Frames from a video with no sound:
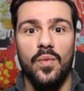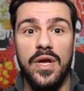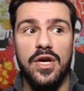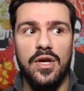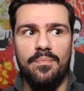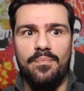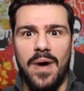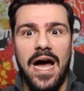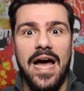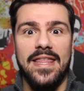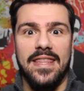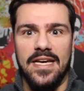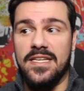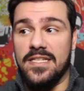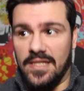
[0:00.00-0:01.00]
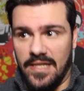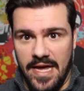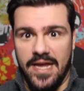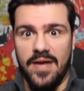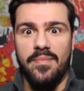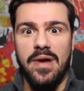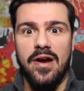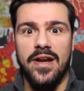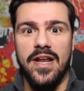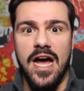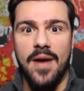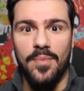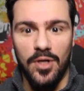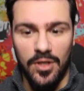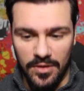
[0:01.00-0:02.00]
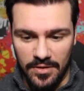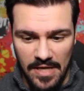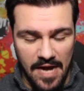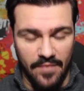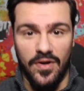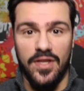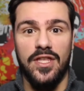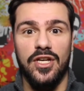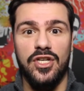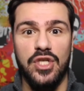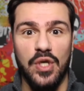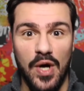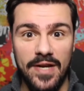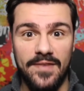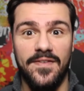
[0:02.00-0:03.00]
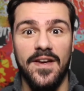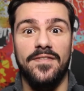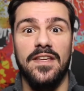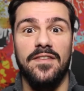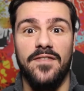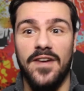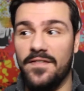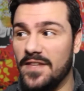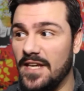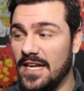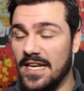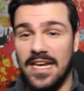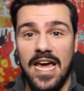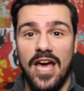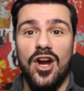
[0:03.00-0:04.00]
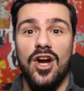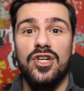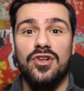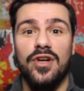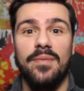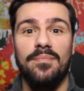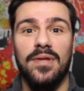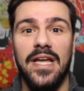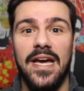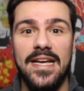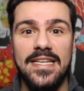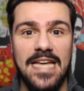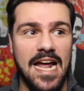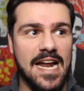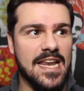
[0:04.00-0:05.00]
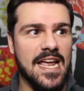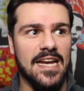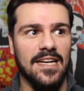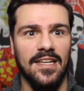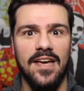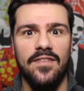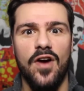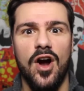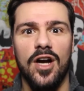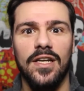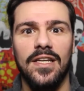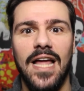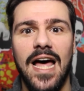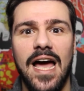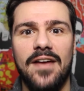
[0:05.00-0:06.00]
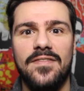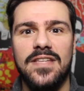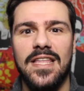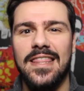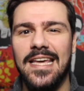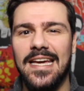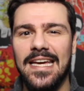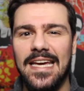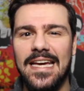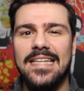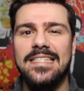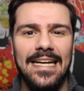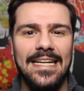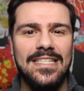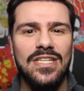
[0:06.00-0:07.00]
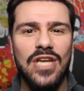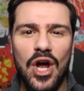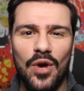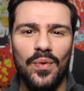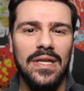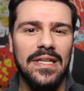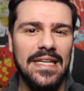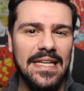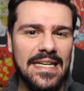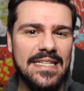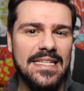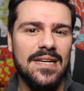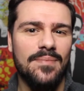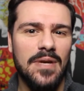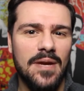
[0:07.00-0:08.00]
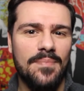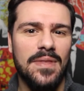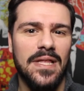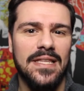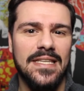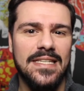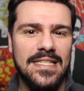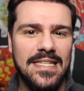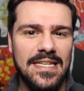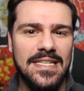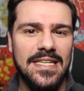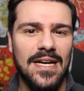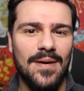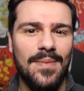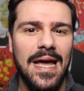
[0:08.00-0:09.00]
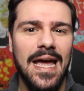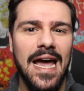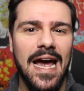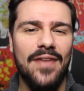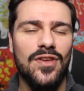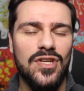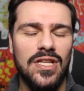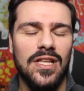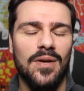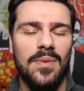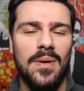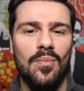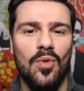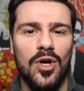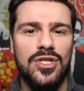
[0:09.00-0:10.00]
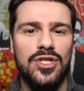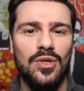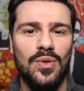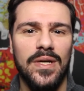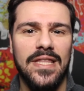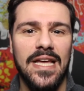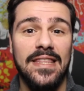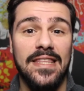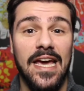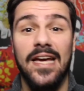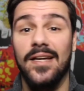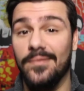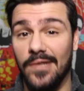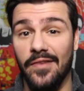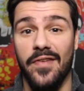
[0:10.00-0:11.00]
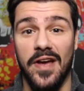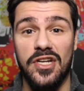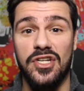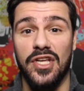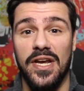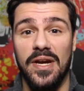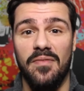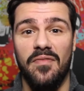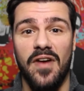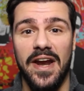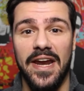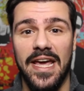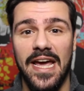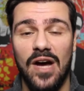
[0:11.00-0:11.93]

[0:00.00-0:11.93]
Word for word: we could buy this like a married couple, everything joined 50 50, get our dream place, and then live our lives. The thing is, it's not really easy to manipulate the system, and there's a little bit more to it that they eventually end up finding